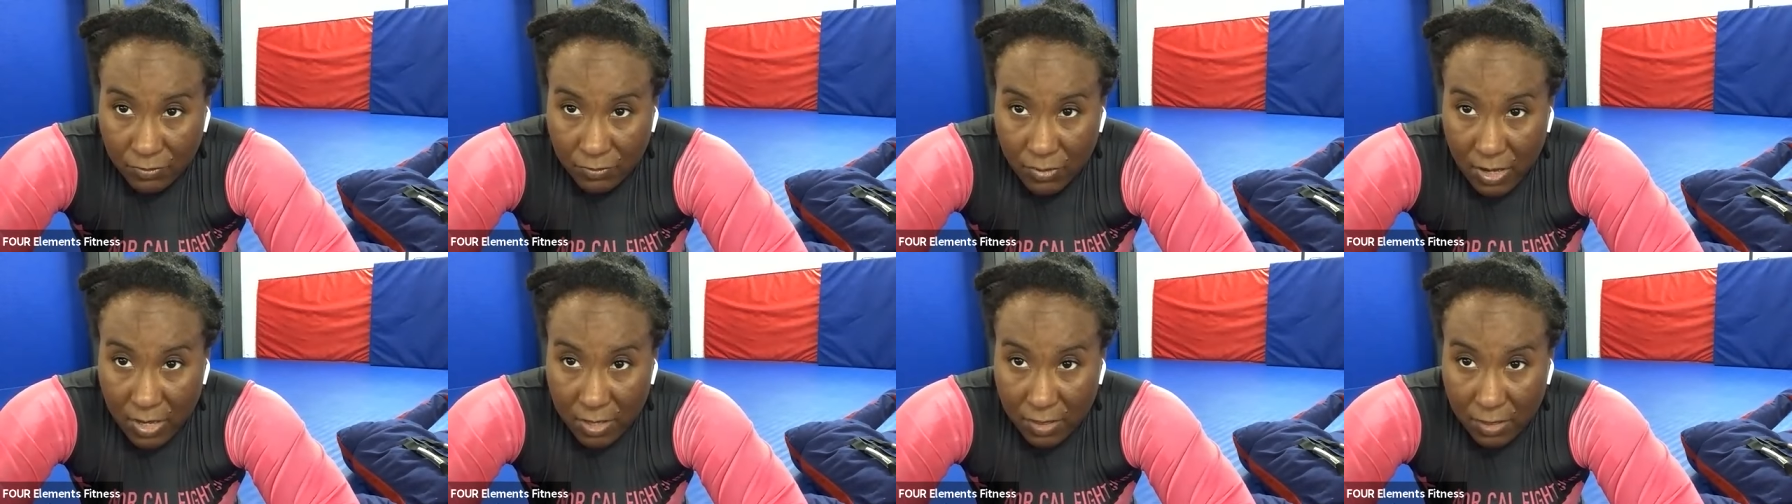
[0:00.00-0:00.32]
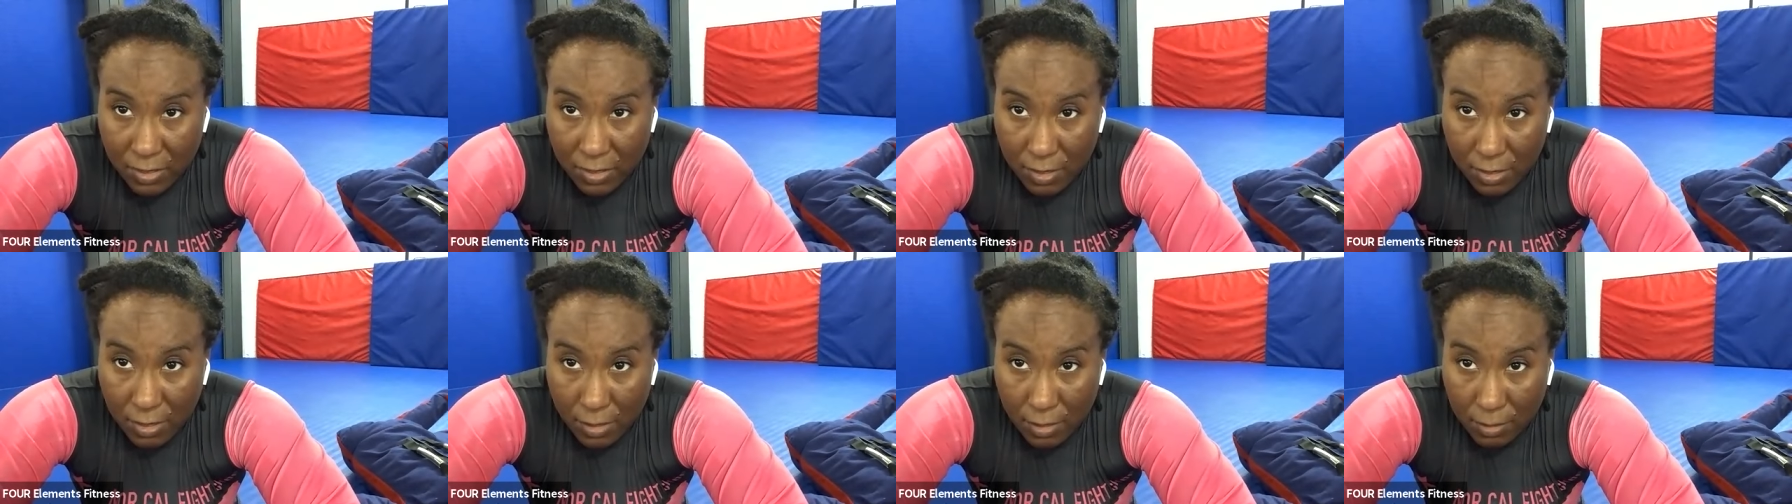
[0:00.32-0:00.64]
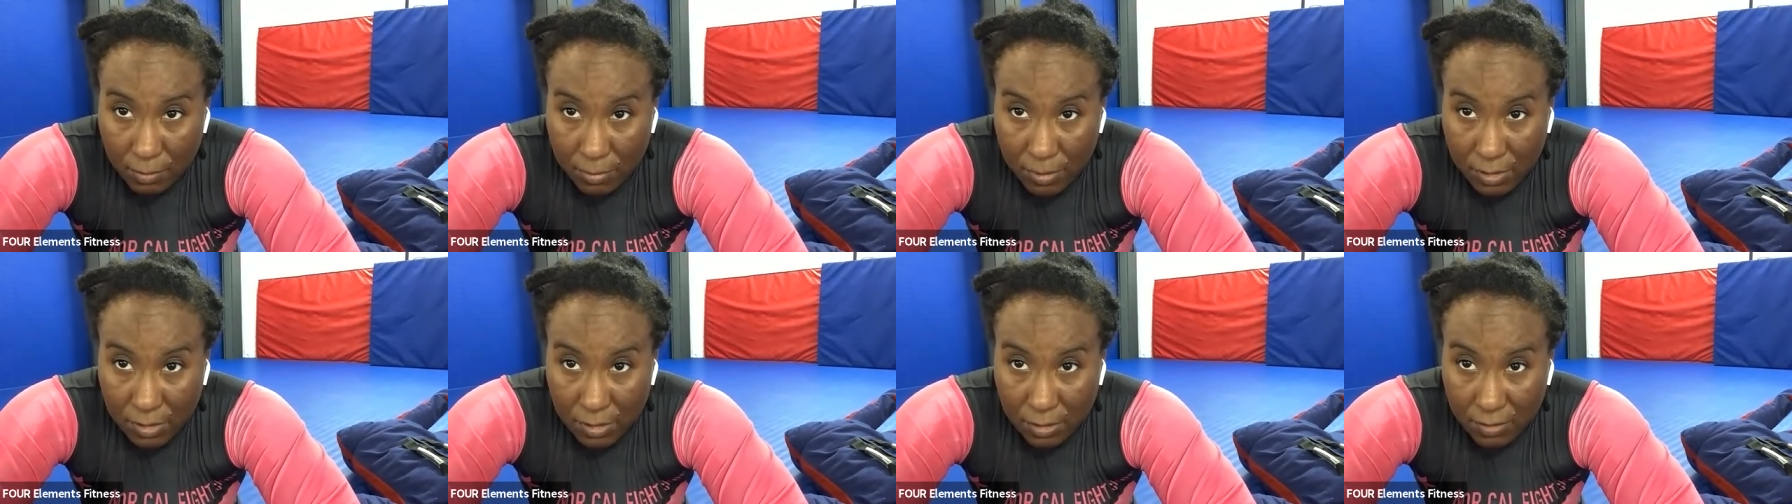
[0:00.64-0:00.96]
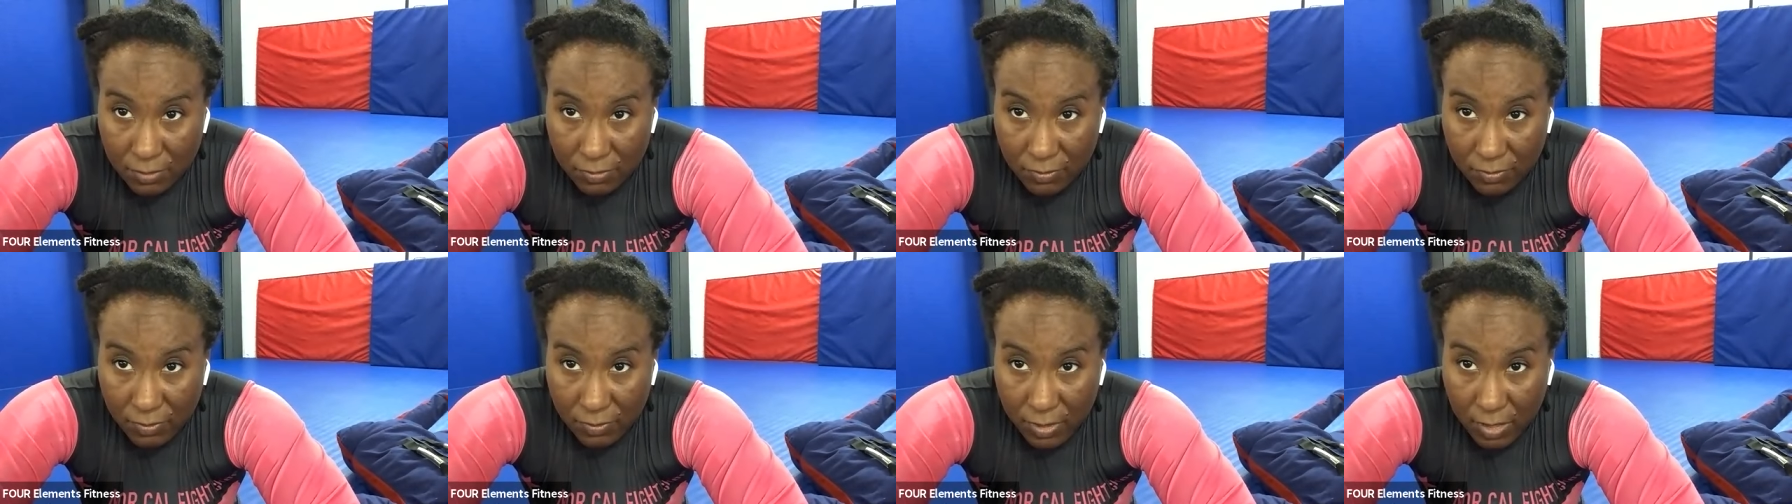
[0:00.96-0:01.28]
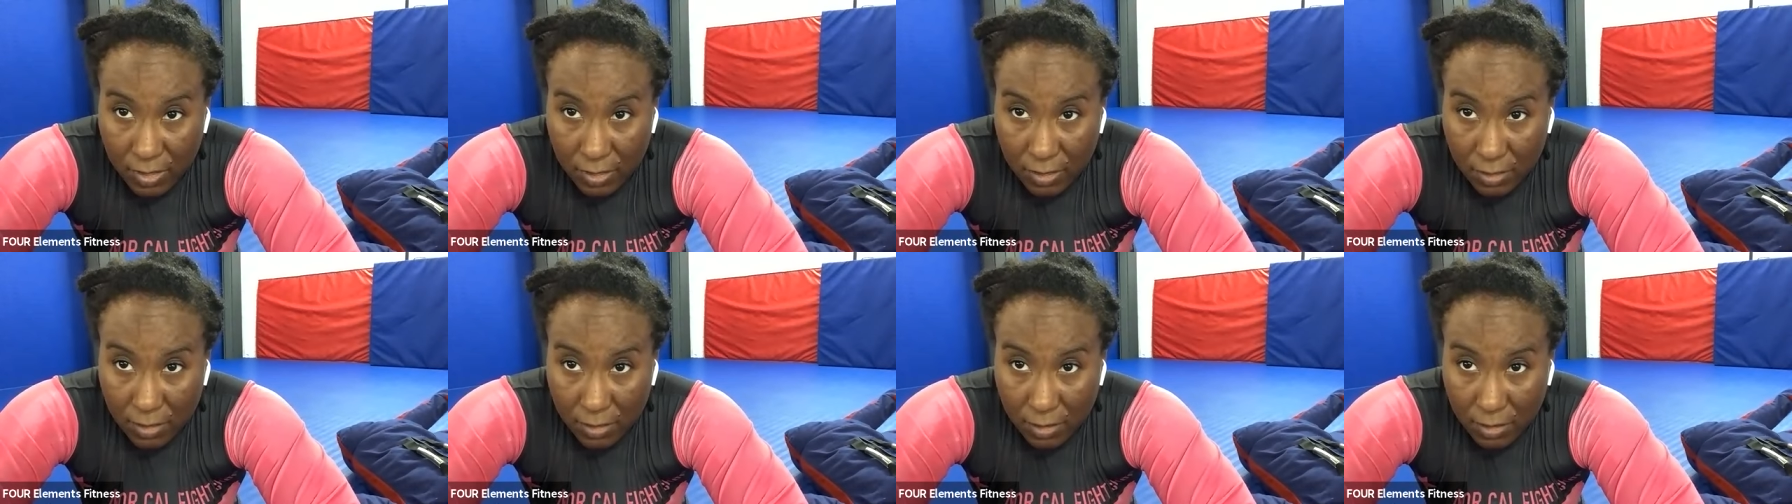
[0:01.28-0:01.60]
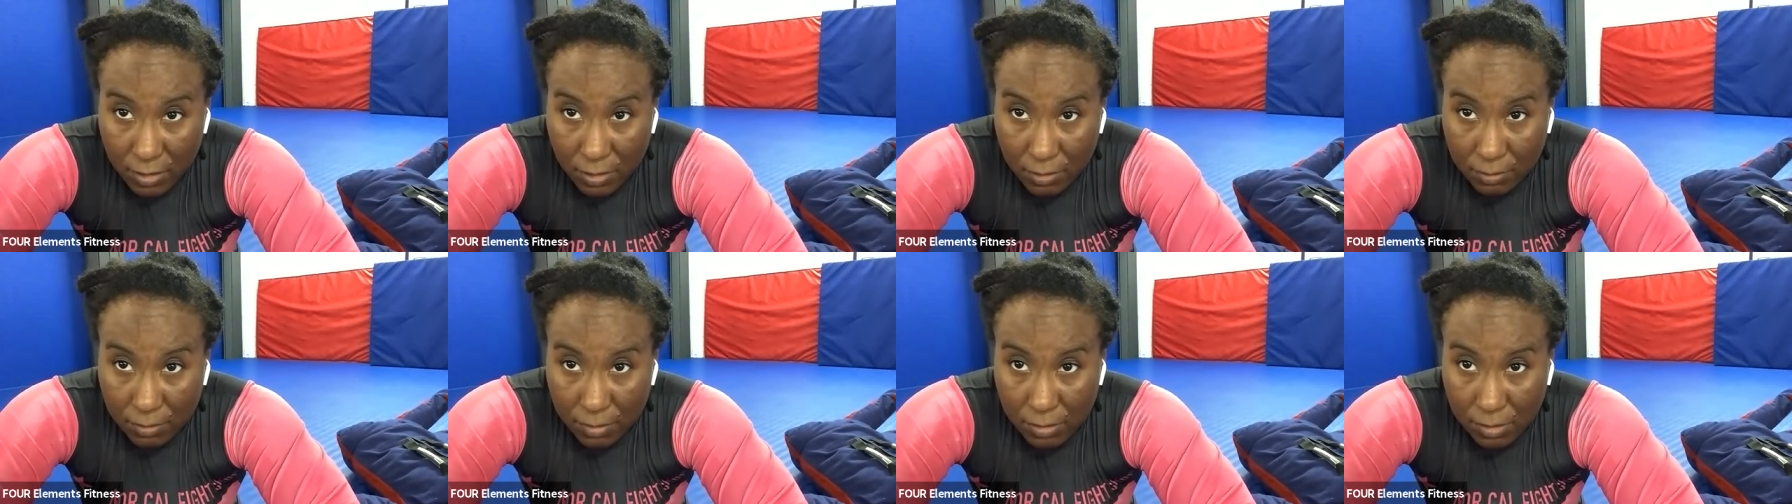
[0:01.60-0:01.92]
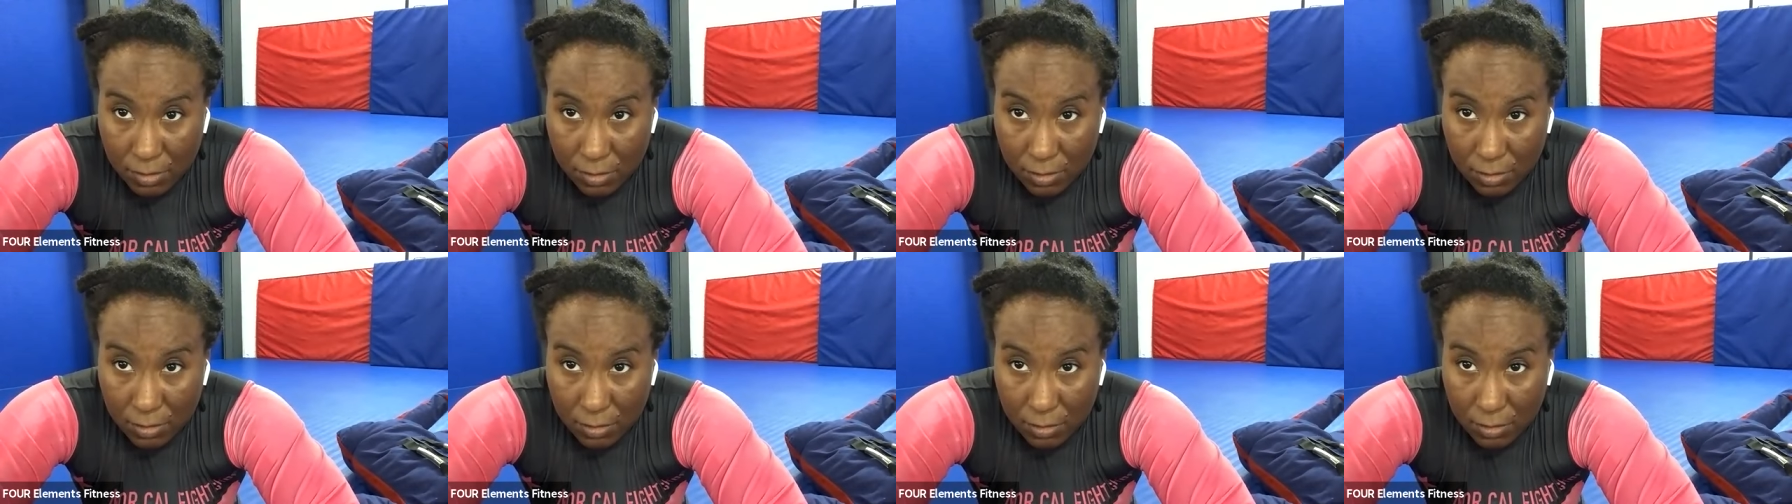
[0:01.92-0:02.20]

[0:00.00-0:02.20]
Fight the hips, fight the hips.